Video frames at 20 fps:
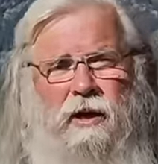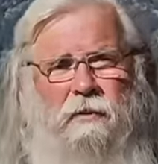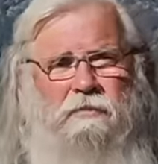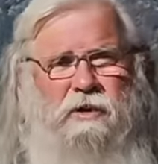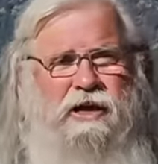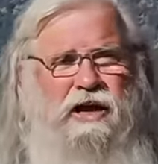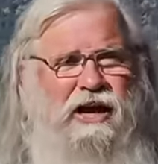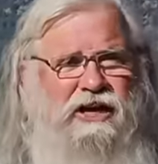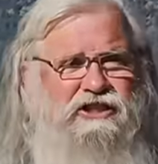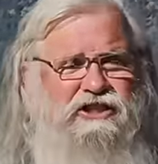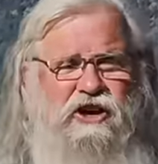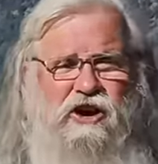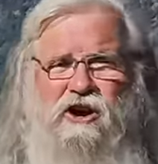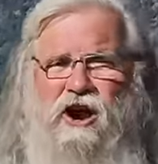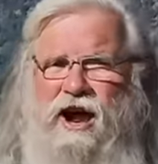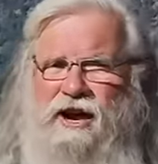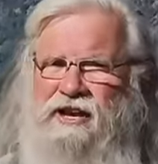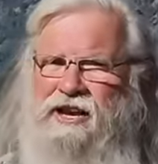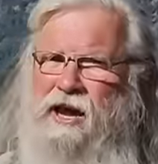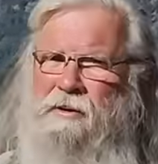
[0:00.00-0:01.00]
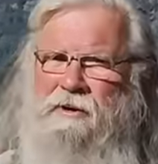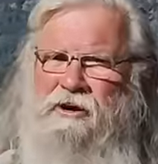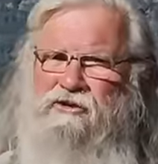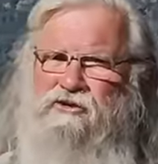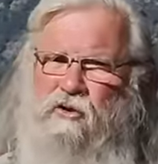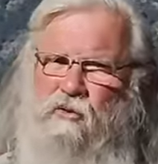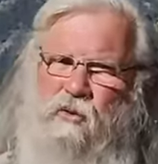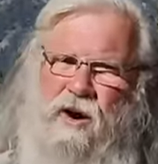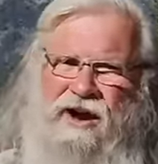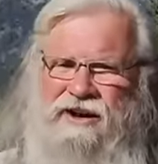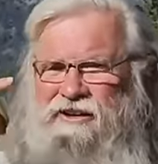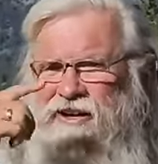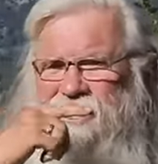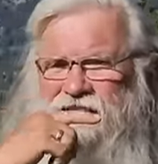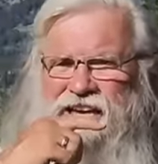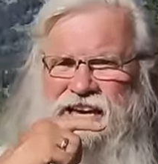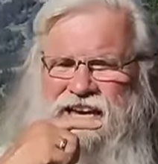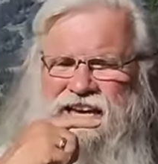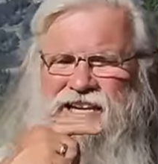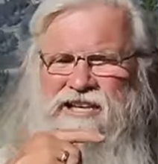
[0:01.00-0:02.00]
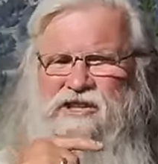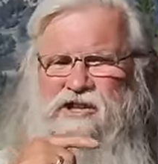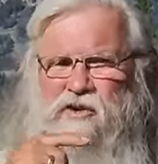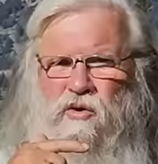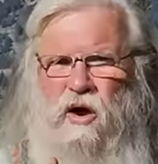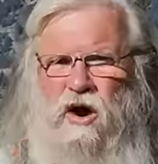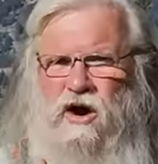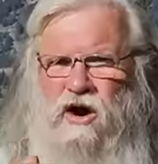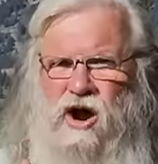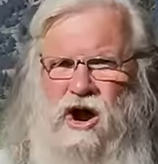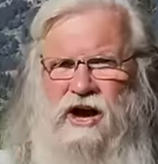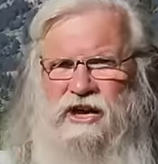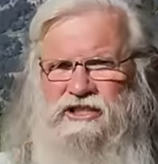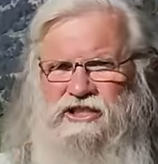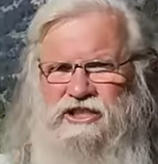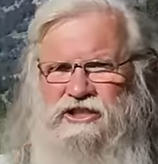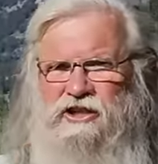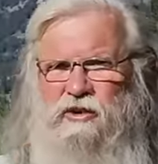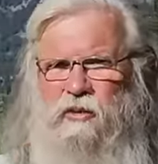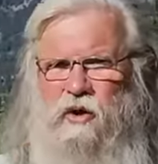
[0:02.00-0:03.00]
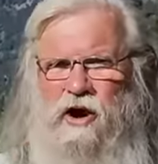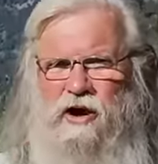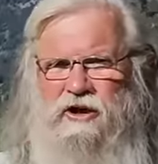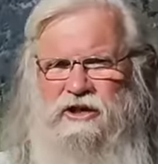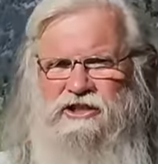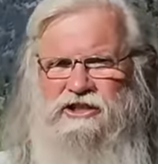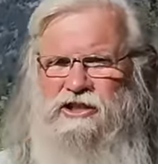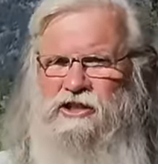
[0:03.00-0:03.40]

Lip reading: because they're not coming directly into our conscious awareness.